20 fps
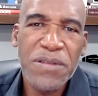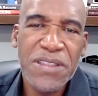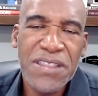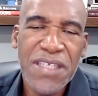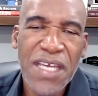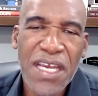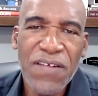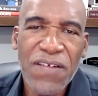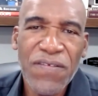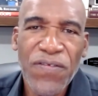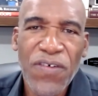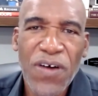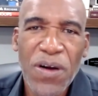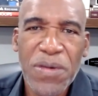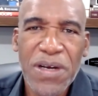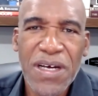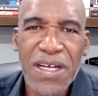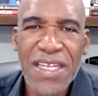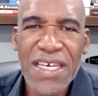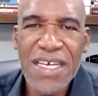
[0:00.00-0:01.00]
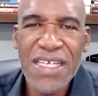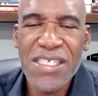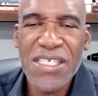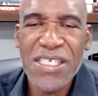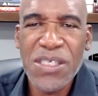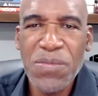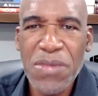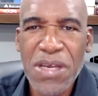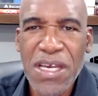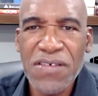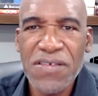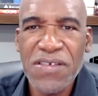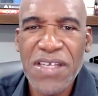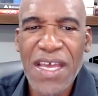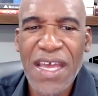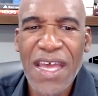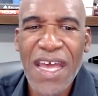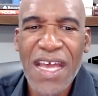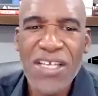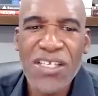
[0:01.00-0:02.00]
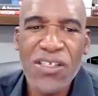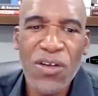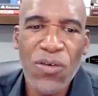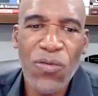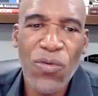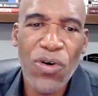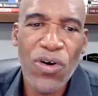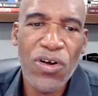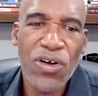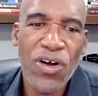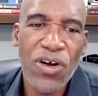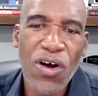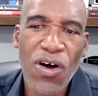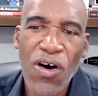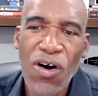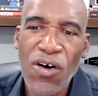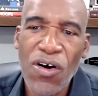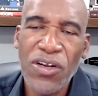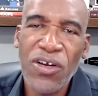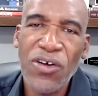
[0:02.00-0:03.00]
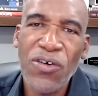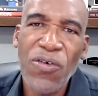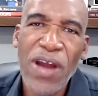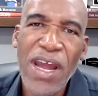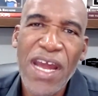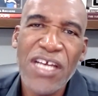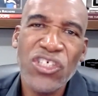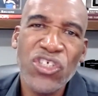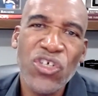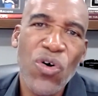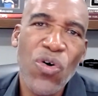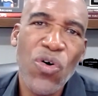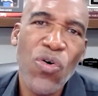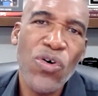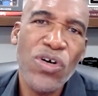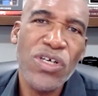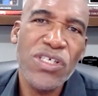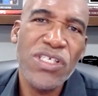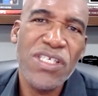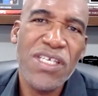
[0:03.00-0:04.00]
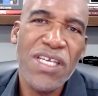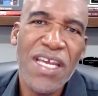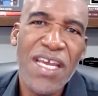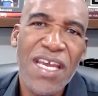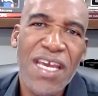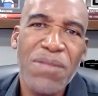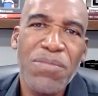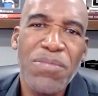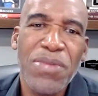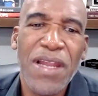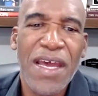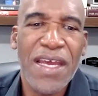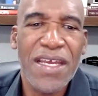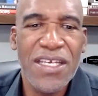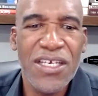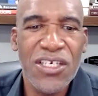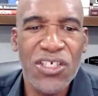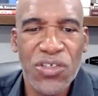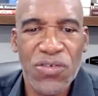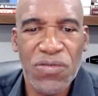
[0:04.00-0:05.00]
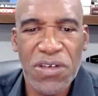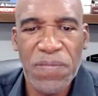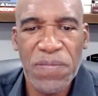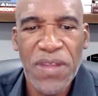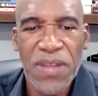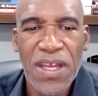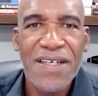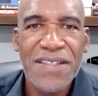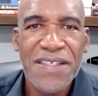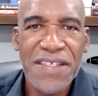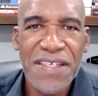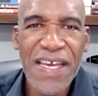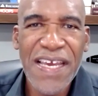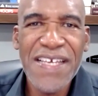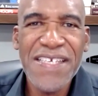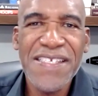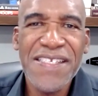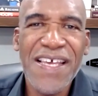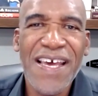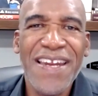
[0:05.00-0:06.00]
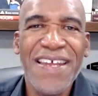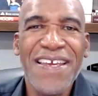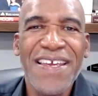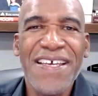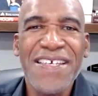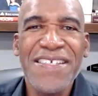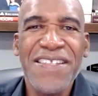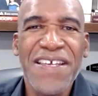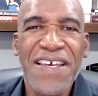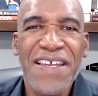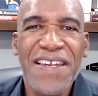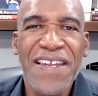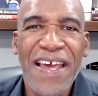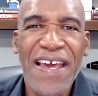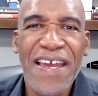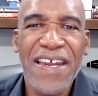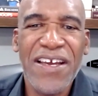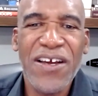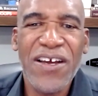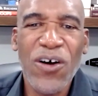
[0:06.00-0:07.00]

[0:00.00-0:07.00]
taken from Clint Smith's excellent work called A Crash Course in Black History. Today's setting is the Atlantic